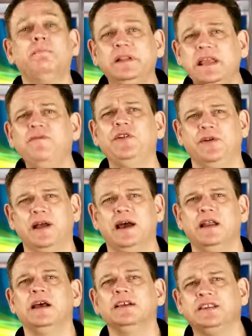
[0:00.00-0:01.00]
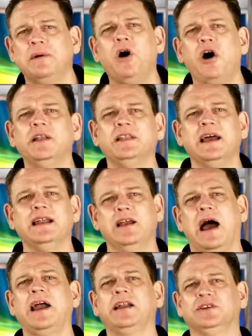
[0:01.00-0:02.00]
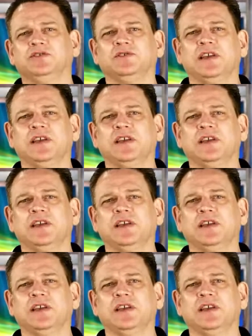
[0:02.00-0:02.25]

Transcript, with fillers: Believe it or not, some online ionizer